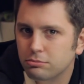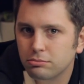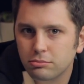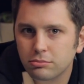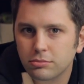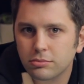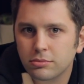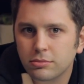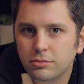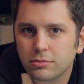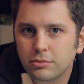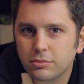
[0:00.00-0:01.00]
Well, top
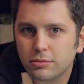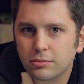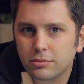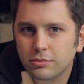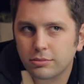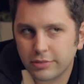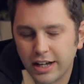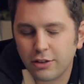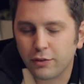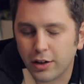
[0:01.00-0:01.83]
50. That's